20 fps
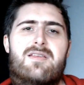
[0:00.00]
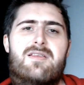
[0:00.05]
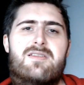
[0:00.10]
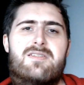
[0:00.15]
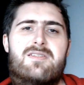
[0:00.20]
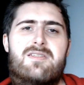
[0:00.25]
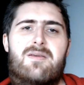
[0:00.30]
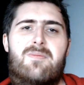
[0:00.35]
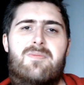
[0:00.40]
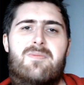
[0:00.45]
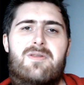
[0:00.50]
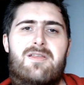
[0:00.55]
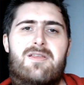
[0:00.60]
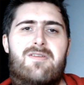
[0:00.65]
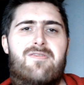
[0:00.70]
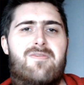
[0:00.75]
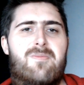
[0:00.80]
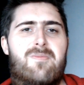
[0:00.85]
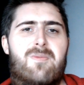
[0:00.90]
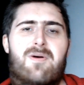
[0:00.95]
somebody
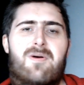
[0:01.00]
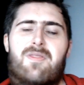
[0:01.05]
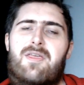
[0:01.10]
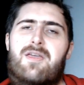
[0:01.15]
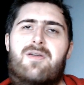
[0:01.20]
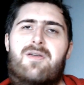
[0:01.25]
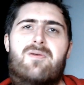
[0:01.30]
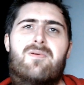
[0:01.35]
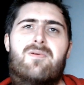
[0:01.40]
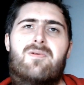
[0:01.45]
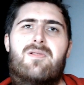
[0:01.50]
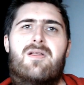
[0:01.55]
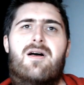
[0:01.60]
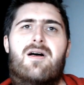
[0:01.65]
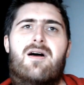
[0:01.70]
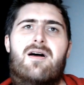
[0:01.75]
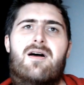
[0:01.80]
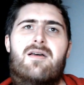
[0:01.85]
from what they call